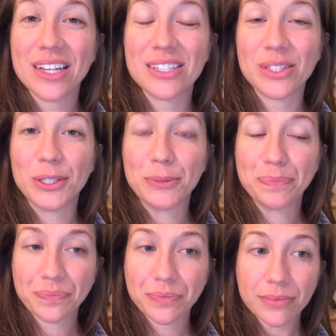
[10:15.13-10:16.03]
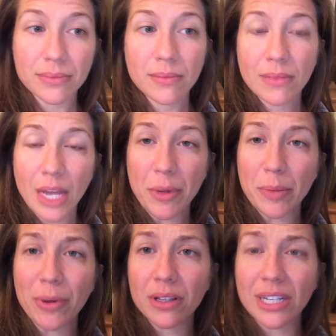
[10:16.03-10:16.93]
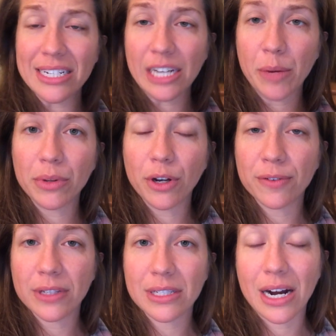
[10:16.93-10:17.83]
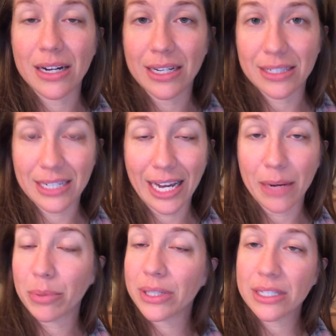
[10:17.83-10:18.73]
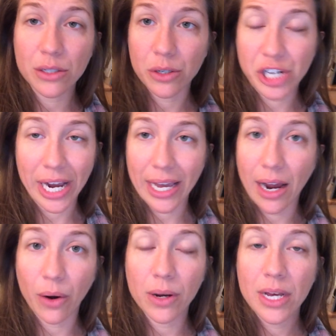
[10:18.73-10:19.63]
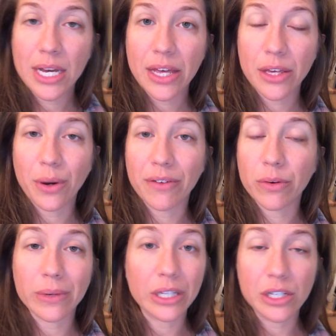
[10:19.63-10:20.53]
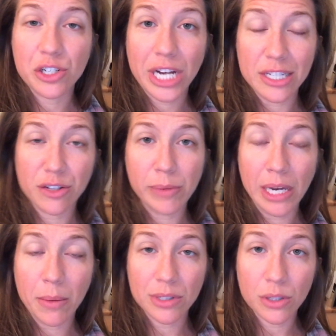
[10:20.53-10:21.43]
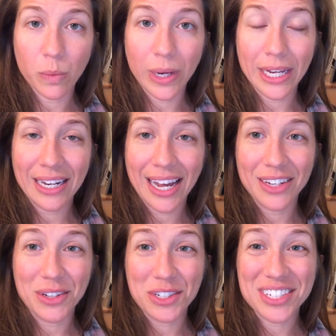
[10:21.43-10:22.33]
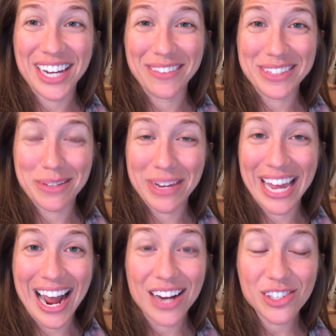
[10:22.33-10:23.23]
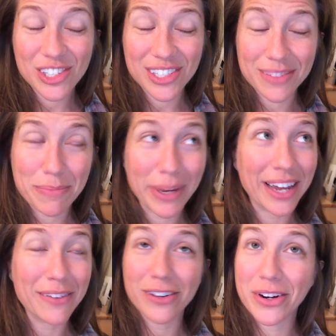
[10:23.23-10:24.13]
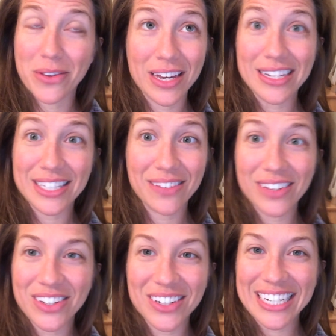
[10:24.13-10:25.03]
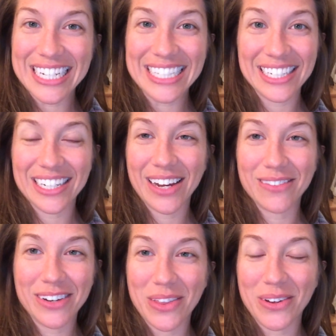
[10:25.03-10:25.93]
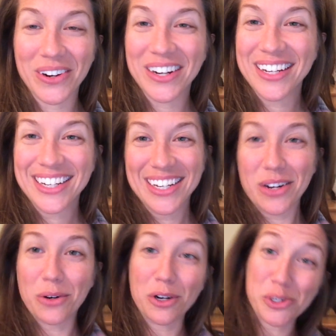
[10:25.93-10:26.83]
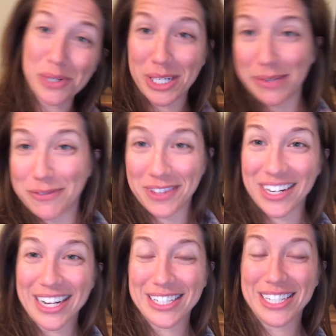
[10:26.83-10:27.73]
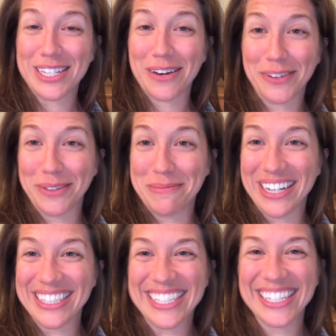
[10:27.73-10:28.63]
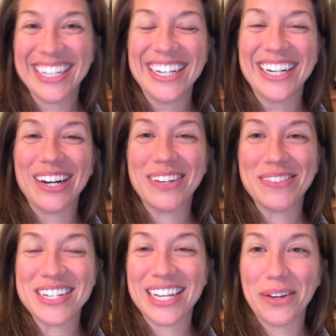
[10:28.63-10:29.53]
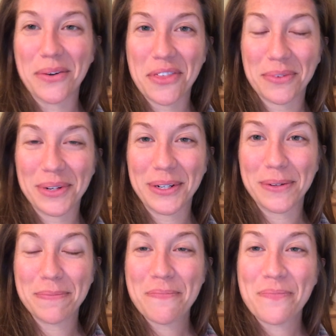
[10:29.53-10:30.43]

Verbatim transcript: So I'm going to put a link down below for this contest again. Please go check it out. You have a really good chance of being able to win, and you could just have some cash to pay for your Thanksgiving goodies and every other grocery trip for the next several months to get you through.